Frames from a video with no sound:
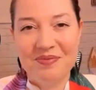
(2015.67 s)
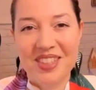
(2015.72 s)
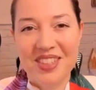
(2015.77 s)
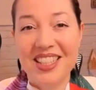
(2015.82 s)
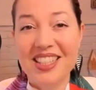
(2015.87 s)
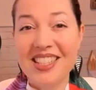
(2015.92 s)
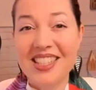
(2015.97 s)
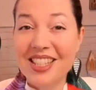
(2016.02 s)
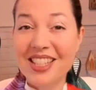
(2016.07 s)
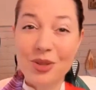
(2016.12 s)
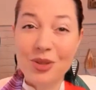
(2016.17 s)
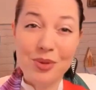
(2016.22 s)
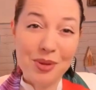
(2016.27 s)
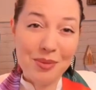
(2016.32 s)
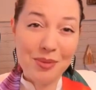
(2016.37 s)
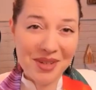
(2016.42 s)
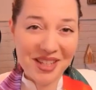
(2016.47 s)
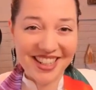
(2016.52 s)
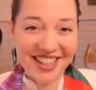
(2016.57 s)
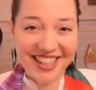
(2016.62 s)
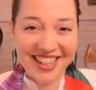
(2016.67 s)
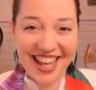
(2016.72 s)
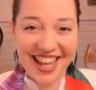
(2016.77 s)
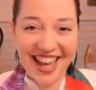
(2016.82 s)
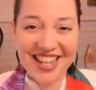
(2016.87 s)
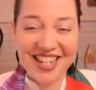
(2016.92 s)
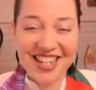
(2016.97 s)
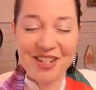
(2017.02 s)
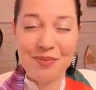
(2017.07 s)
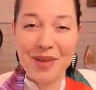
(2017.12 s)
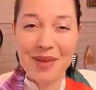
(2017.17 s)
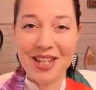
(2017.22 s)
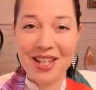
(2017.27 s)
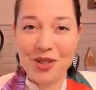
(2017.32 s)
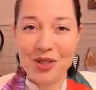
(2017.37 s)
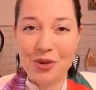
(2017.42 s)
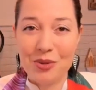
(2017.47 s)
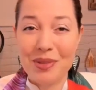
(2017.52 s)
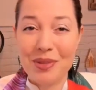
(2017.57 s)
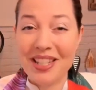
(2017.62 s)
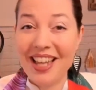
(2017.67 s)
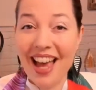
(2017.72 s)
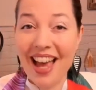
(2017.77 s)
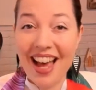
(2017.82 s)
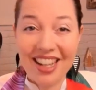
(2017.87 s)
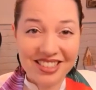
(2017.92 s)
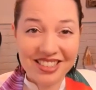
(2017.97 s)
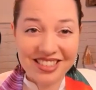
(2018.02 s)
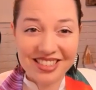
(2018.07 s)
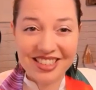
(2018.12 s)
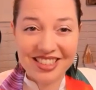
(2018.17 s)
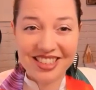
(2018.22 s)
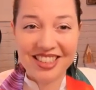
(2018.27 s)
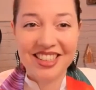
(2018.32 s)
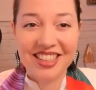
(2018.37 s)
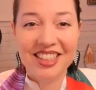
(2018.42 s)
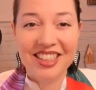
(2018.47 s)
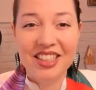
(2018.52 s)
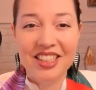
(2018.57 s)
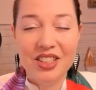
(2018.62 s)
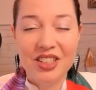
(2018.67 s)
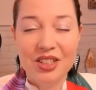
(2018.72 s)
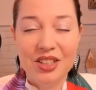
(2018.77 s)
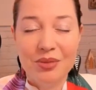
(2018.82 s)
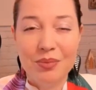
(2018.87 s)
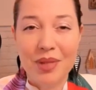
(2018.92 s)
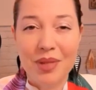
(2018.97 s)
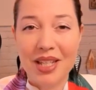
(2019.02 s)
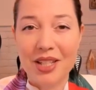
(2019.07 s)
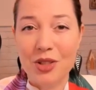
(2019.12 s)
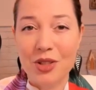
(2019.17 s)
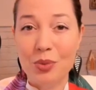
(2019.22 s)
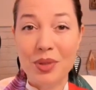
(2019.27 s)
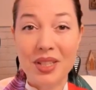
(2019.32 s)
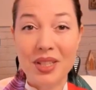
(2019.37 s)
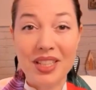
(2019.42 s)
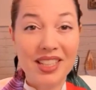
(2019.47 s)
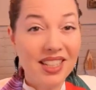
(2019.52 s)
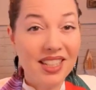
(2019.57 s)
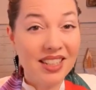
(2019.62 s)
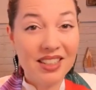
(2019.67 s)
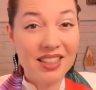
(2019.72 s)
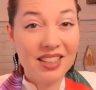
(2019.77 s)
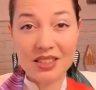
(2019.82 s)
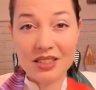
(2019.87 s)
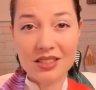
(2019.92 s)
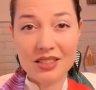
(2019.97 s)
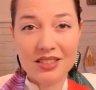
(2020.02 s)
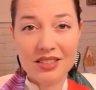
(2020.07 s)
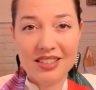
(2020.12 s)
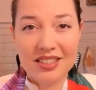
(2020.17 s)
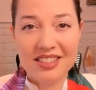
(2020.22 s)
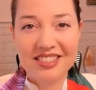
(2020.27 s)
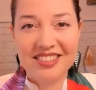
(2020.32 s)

Until we meet again, may you be held, may you be healed,